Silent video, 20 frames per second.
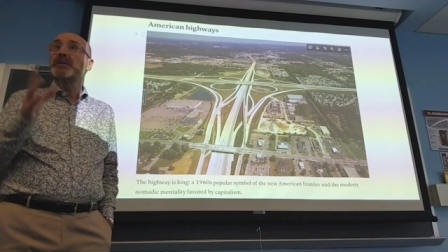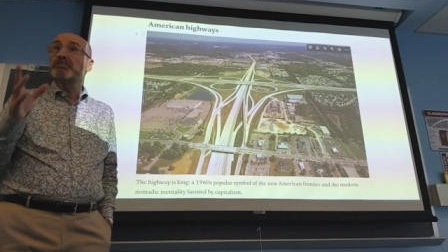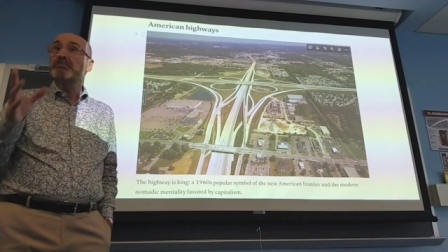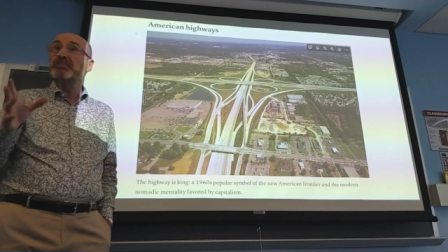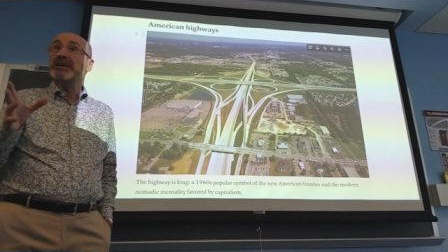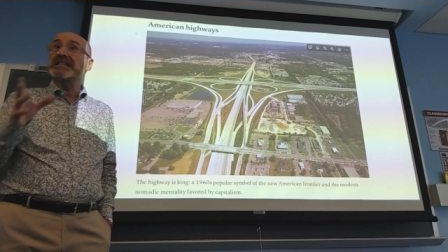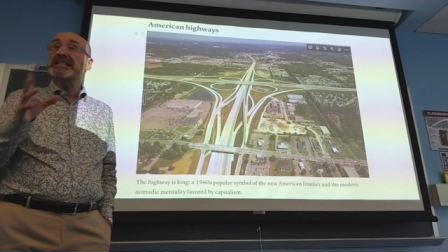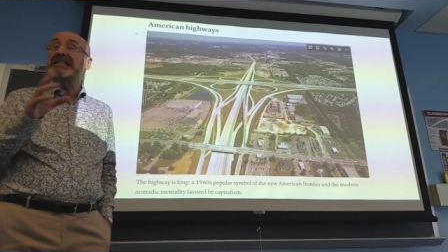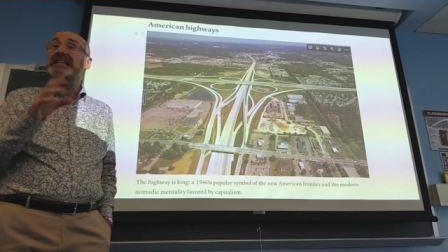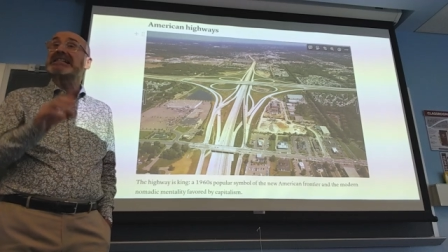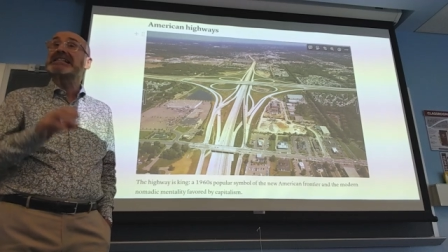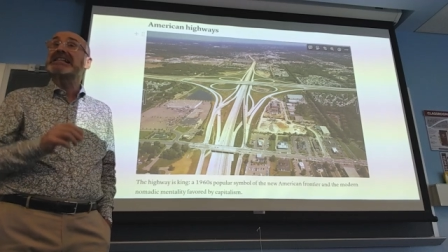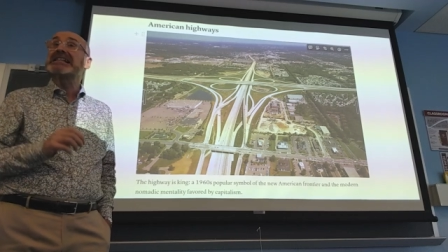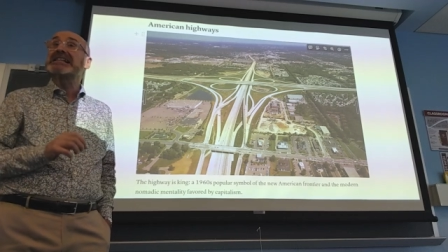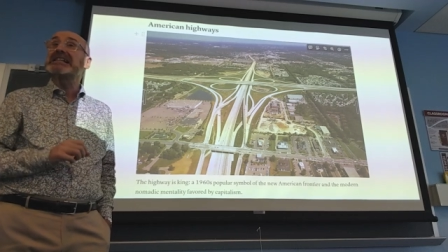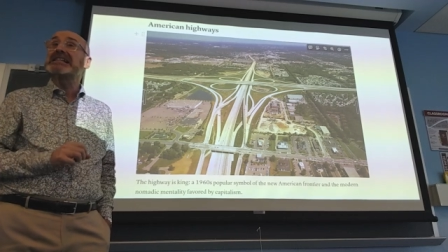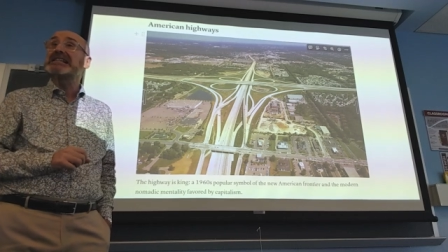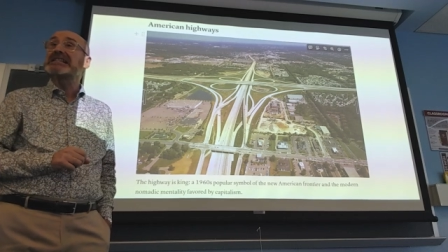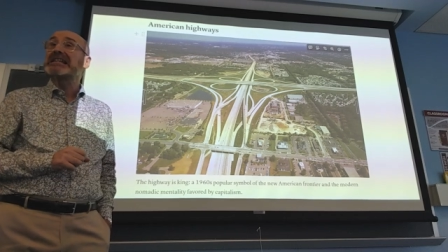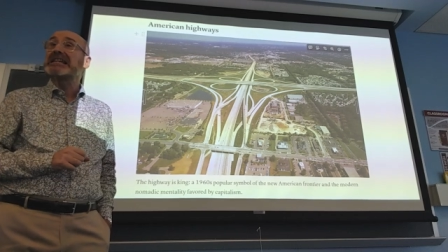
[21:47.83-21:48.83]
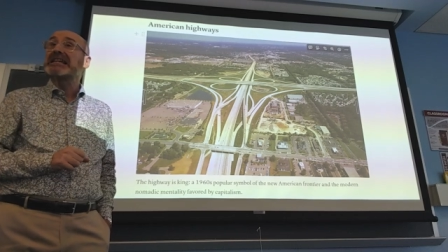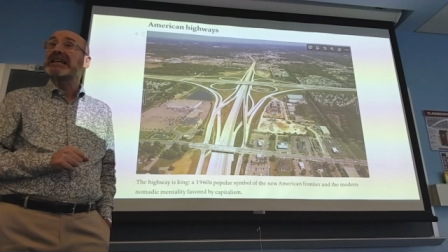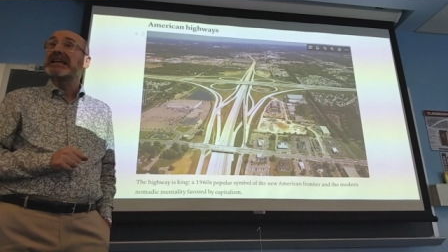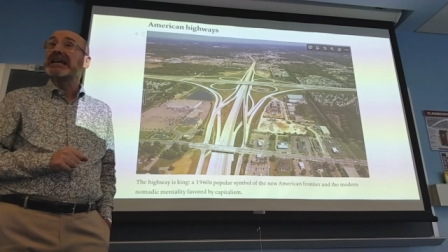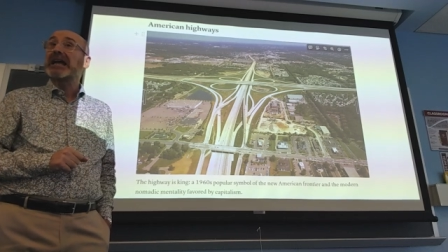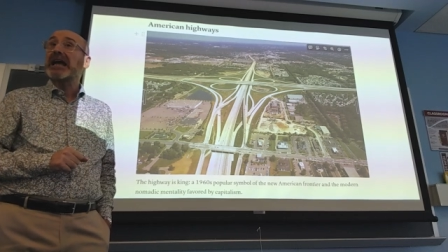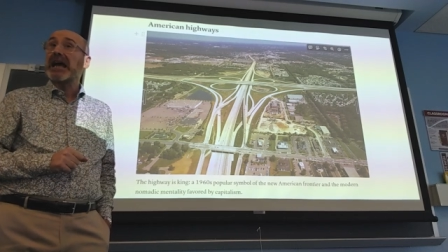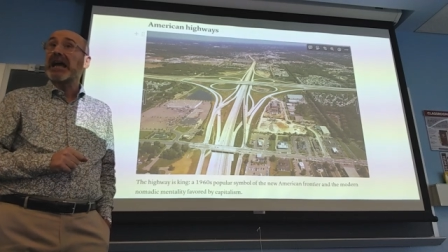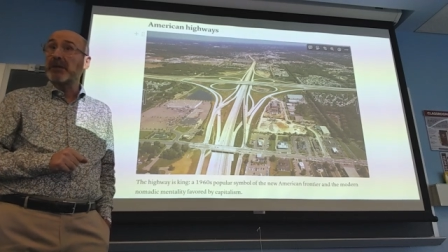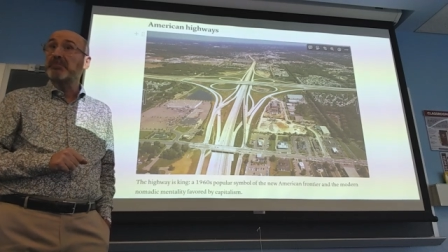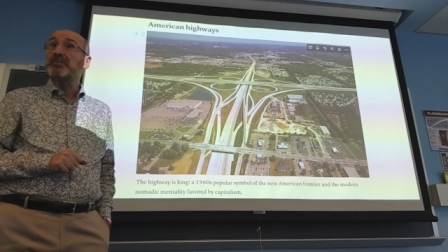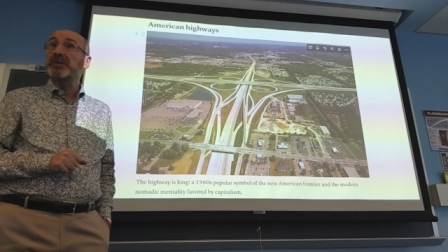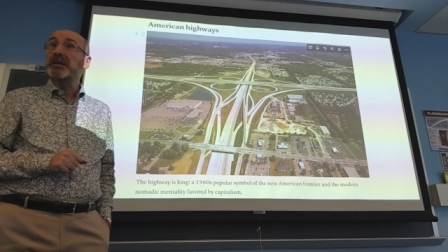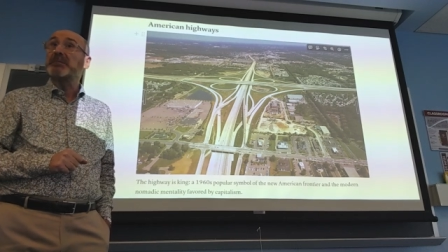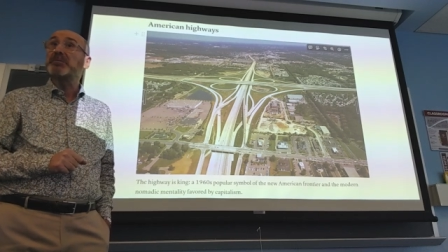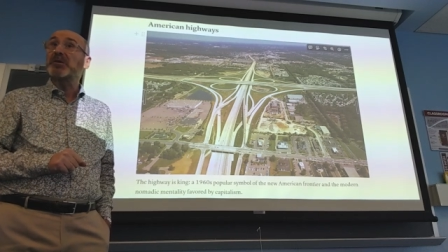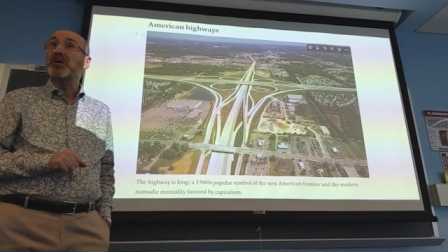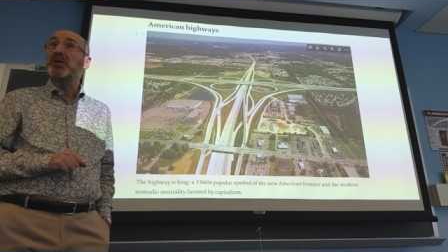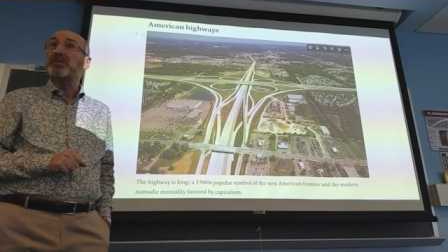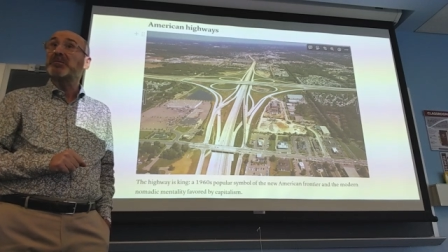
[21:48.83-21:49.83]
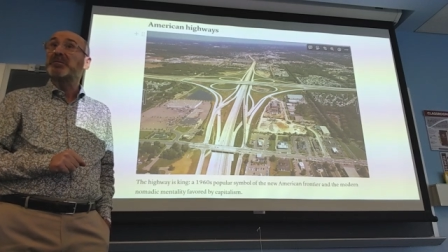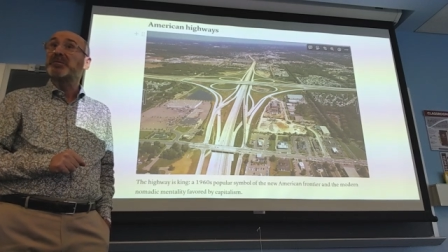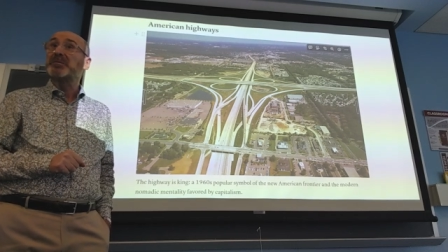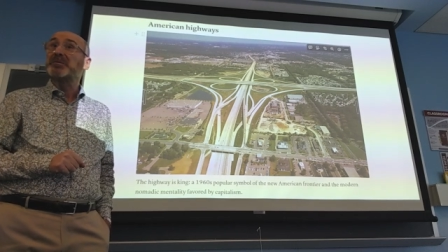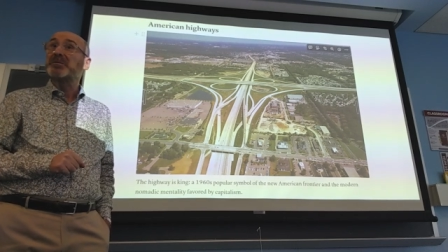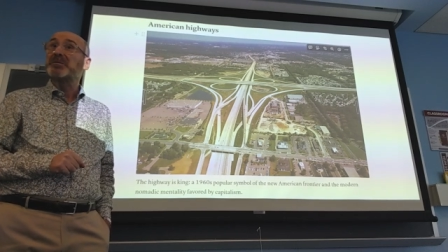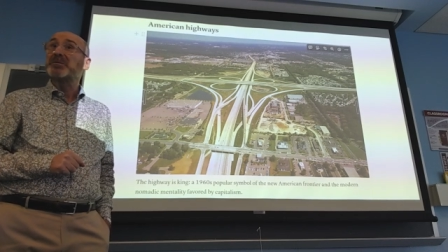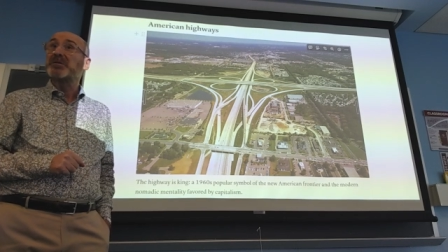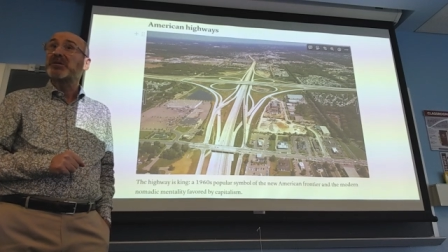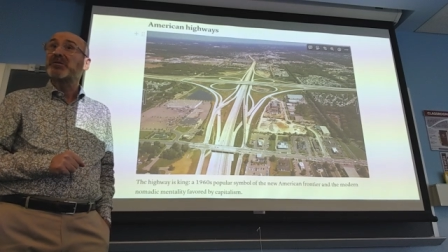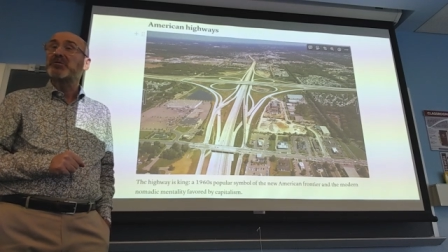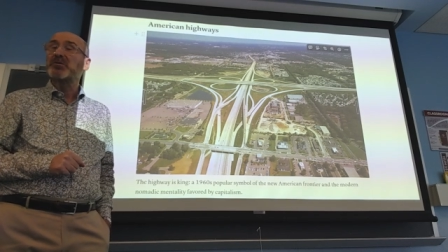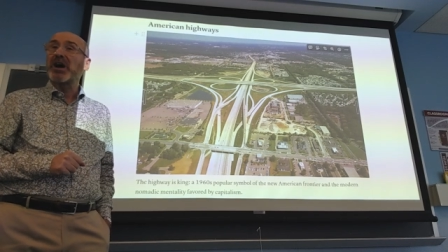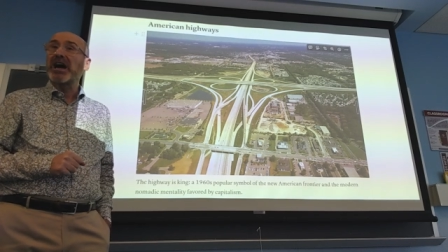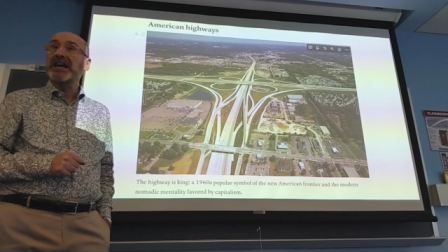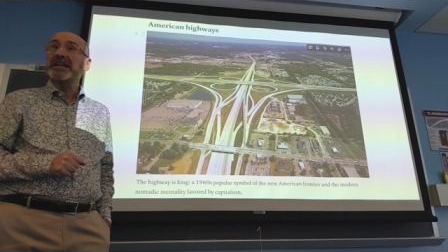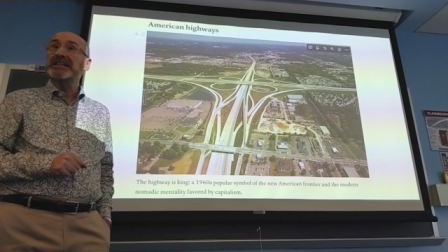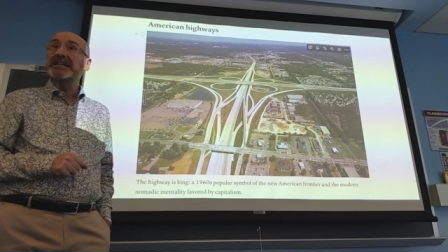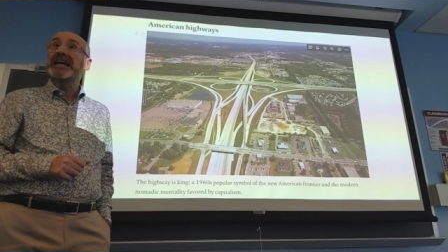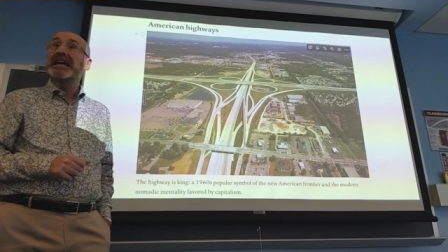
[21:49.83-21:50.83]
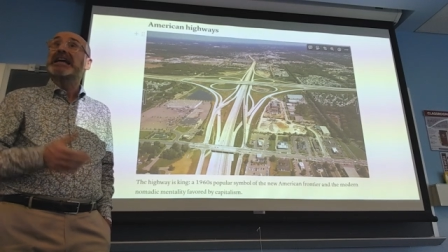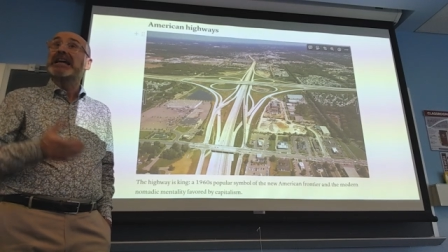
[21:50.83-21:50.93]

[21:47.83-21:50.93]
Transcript: businesses and people, right?